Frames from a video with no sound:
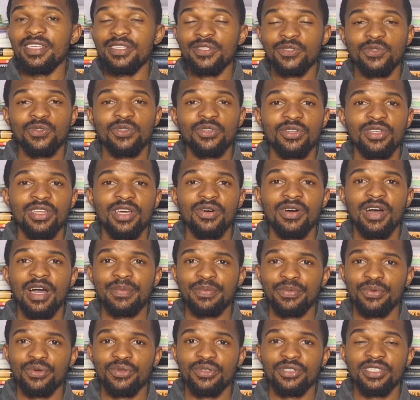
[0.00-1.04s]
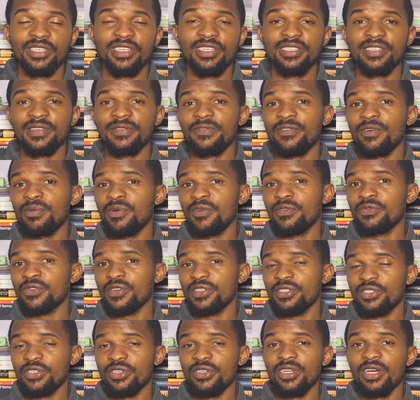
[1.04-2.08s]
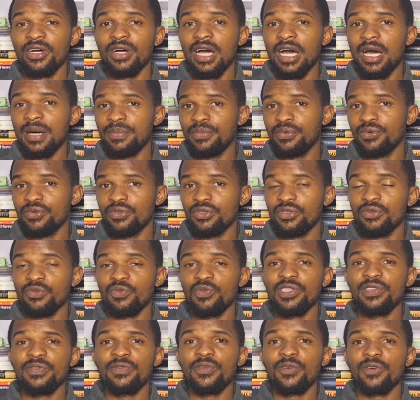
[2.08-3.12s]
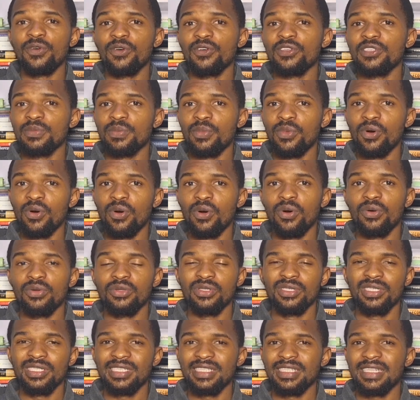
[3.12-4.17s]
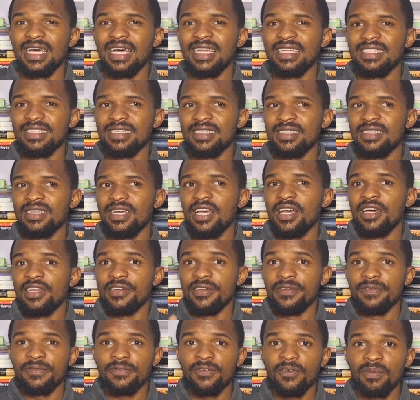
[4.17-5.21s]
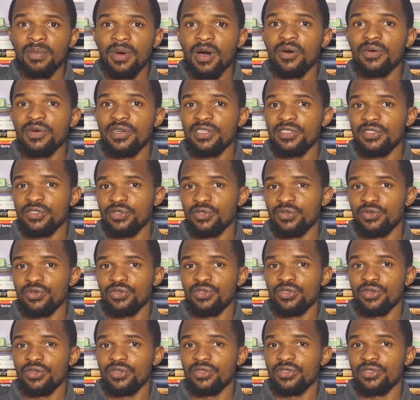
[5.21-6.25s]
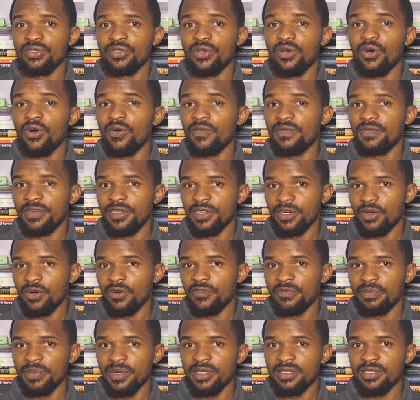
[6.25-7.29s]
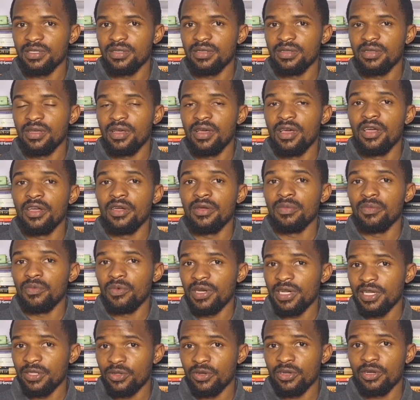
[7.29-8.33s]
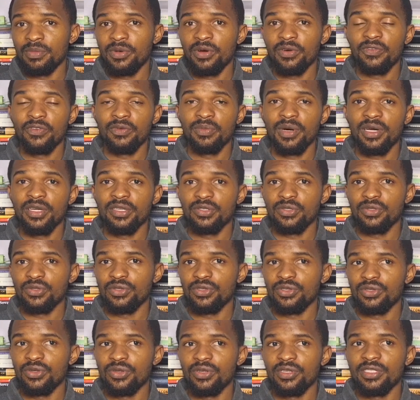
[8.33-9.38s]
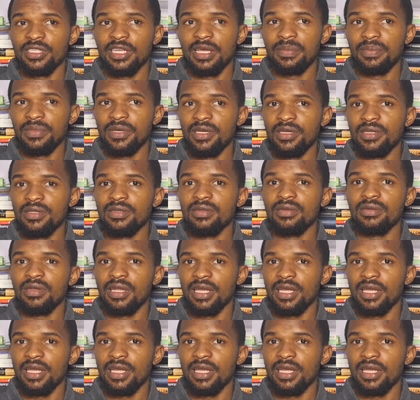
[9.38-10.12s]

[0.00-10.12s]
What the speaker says: The institutional approach is a form of traditional approach which focuses more on understanding the formal institutions of the government. When I talk about formal institutions, I mean